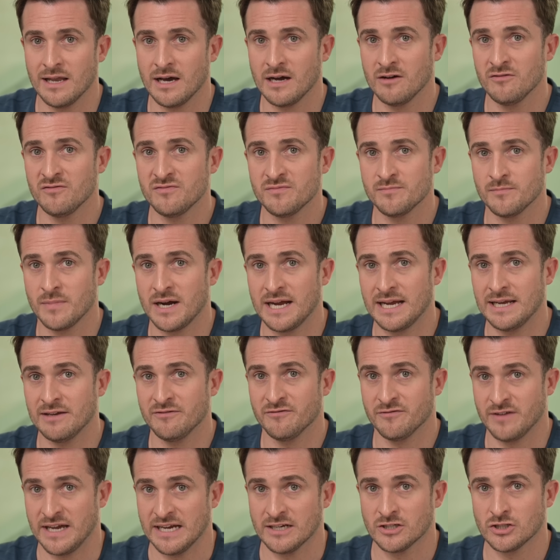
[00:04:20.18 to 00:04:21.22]
love, my
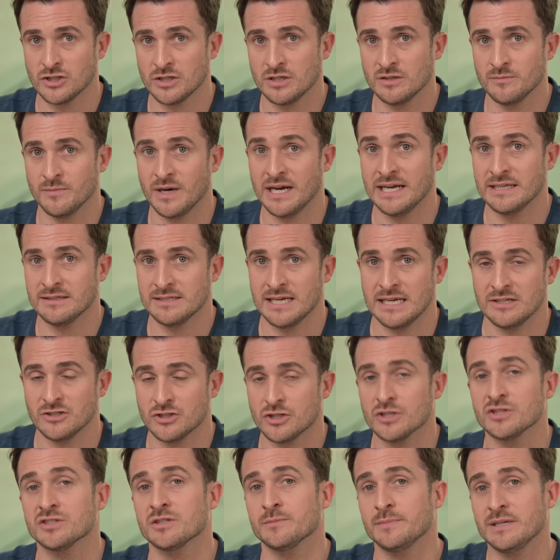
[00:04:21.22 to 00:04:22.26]
affection, my
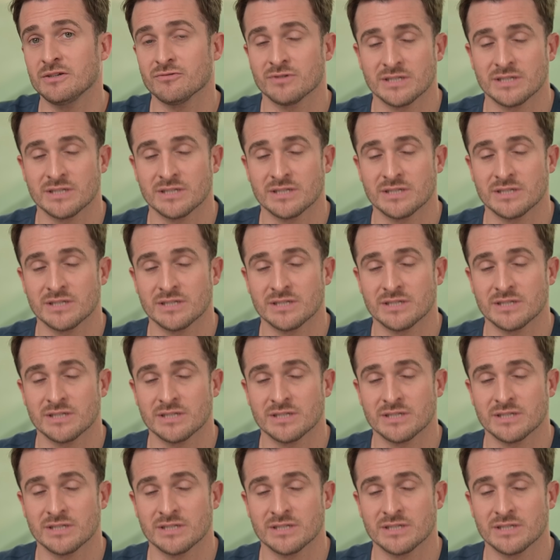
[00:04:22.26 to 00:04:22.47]
attention to be